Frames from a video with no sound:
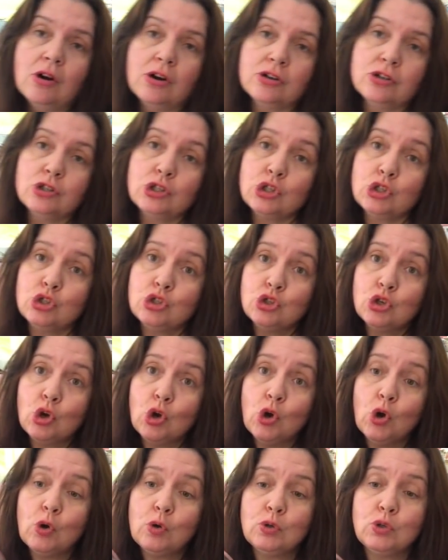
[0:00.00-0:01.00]
are
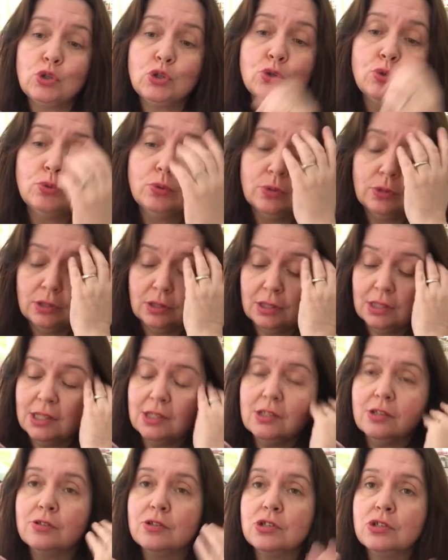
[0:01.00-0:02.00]
so,
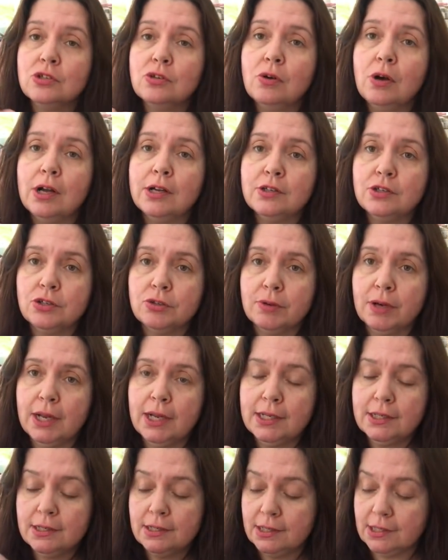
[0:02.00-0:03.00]
these are so on
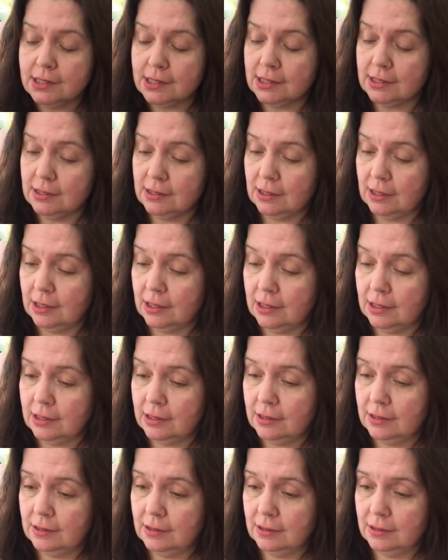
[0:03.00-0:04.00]
trend this uh,
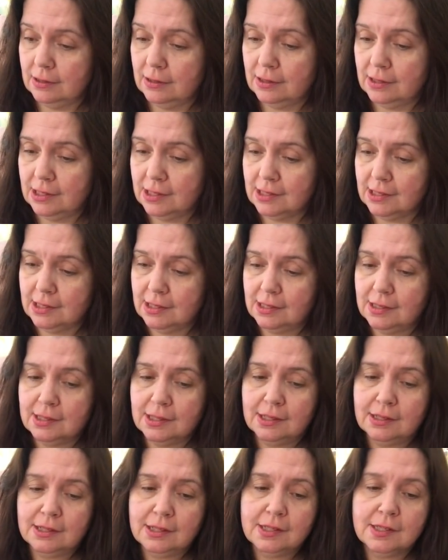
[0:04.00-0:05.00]
this
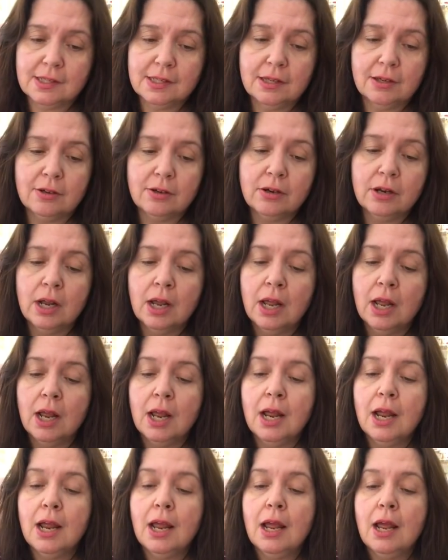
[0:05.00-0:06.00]
season, this year.
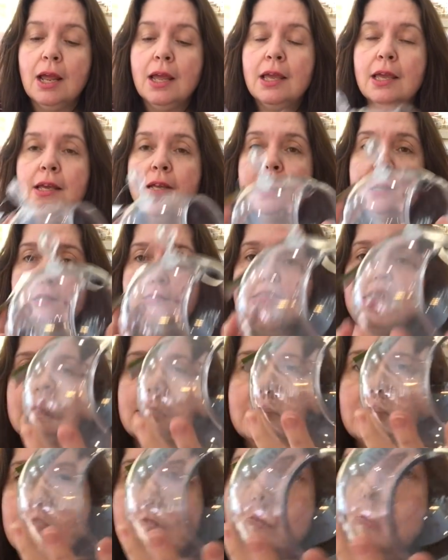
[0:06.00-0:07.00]
It is these